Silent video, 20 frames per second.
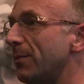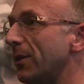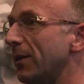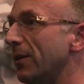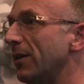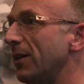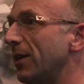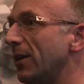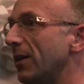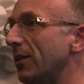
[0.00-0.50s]

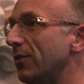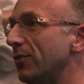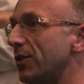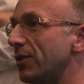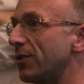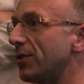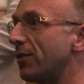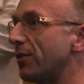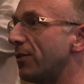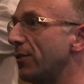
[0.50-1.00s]
but
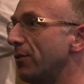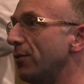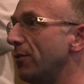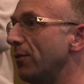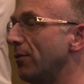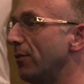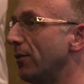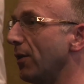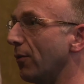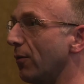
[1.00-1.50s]
just
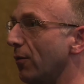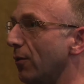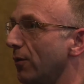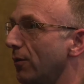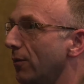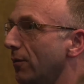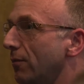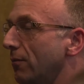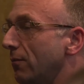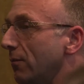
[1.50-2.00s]
through their
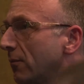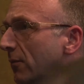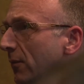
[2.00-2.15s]
own